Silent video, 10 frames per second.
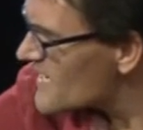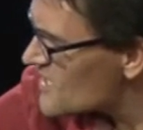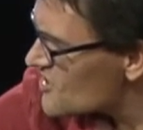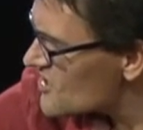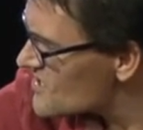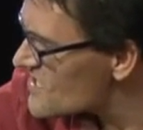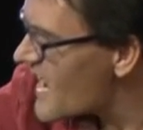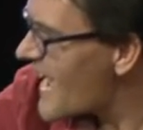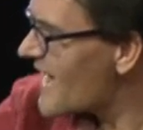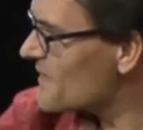2 messages,
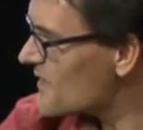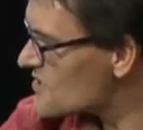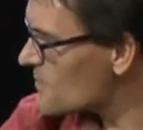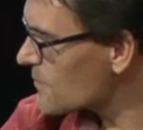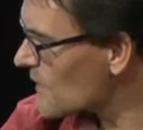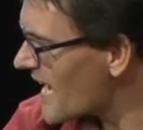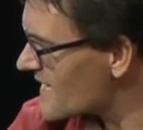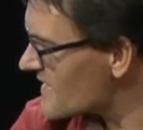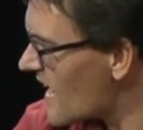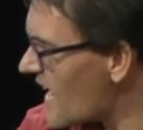there's a
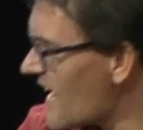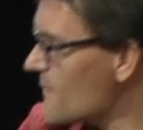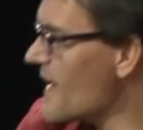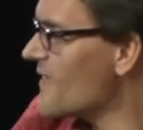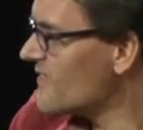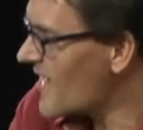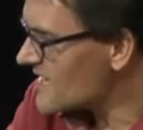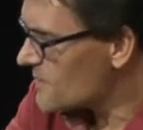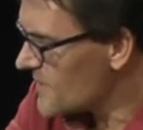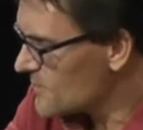blank time, and
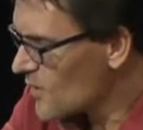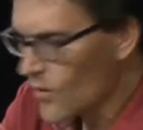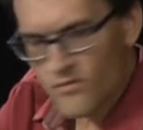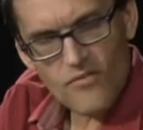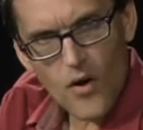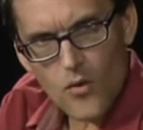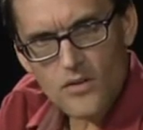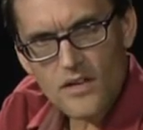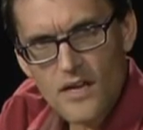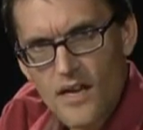then the people go and
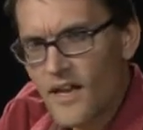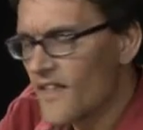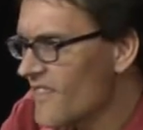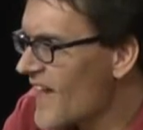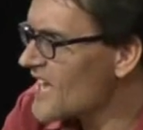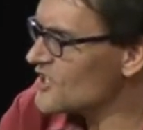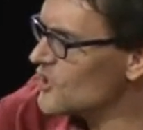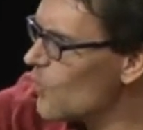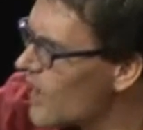vote, then